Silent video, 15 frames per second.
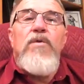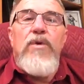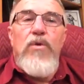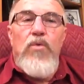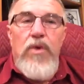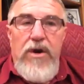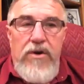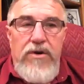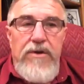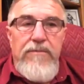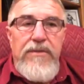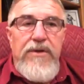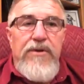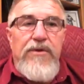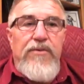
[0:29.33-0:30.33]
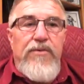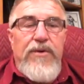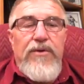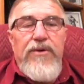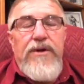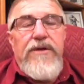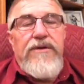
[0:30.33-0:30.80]
We welcome you. We're
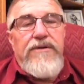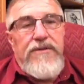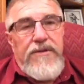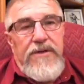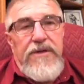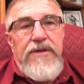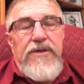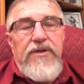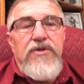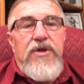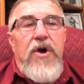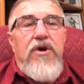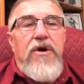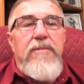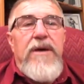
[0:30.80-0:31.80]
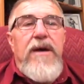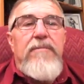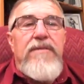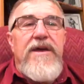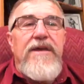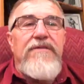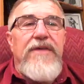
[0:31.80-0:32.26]
going to talk about
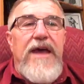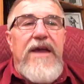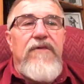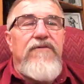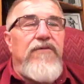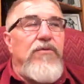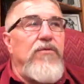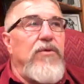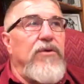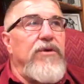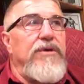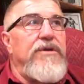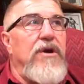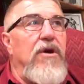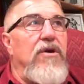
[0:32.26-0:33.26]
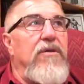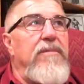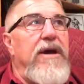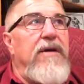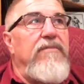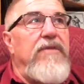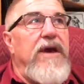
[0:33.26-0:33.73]
being thankful. We're going to talk
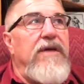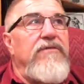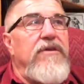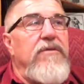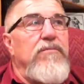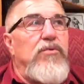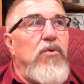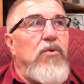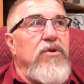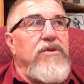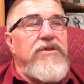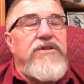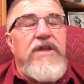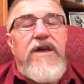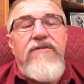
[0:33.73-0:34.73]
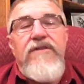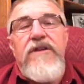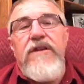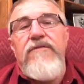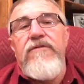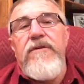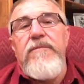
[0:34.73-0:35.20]
about that, the importance of it,
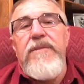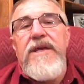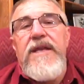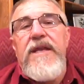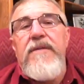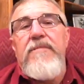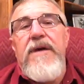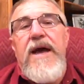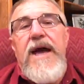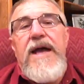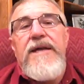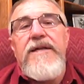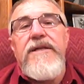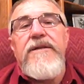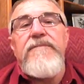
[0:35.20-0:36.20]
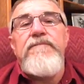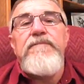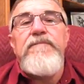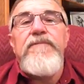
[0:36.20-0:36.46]
and the meaning behind it.